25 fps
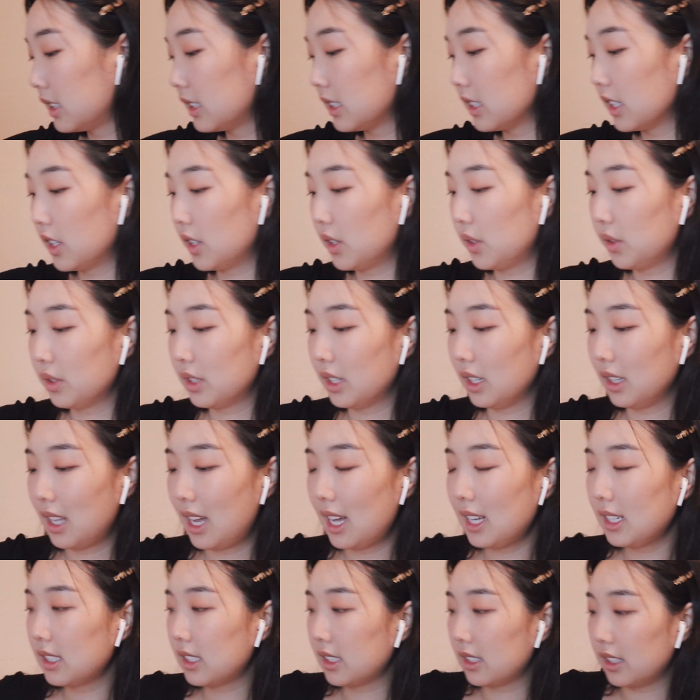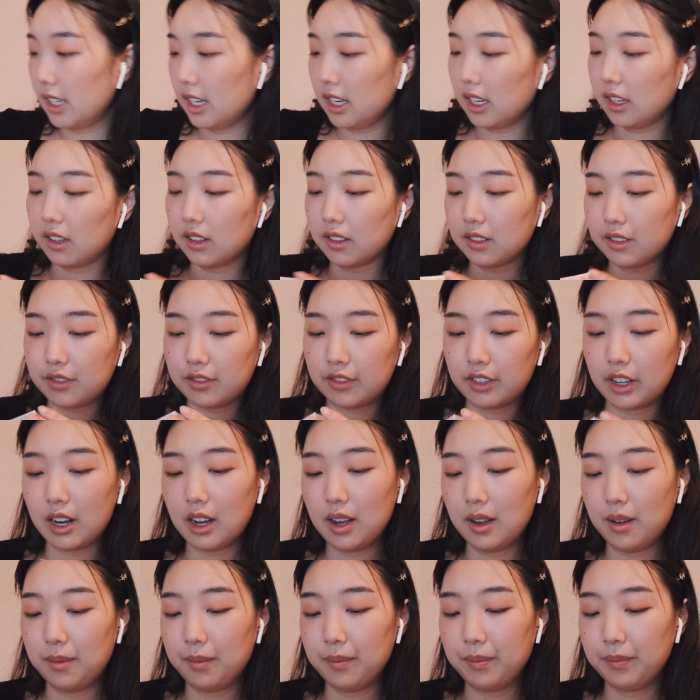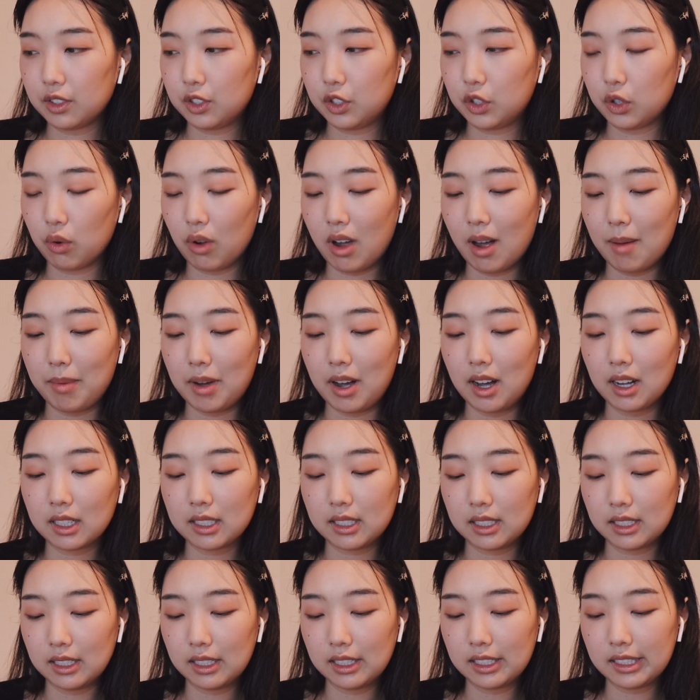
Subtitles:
So the last thing from JoahBox